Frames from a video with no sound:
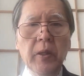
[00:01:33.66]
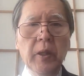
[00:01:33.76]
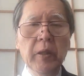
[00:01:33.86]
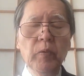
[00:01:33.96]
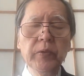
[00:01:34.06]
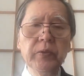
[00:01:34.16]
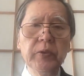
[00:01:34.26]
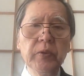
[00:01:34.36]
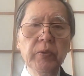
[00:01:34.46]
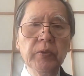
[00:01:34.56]
I want to
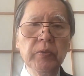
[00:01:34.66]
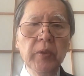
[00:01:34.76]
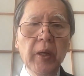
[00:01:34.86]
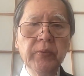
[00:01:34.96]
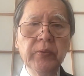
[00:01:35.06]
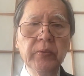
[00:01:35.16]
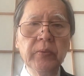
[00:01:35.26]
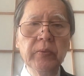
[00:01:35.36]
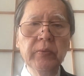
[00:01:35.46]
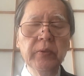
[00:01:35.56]
show you how
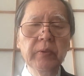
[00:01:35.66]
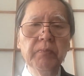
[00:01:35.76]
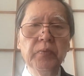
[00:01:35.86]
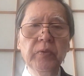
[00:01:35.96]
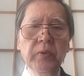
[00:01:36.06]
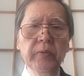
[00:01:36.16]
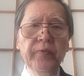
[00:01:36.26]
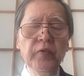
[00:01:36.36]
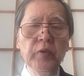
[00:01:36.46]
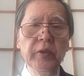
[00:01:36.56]
to
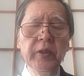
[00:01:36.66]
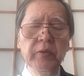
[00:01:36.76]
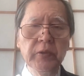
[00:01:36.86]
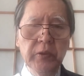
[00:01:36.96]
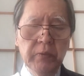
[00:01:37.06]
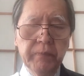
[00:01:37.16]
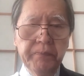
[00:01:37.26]
improve your English.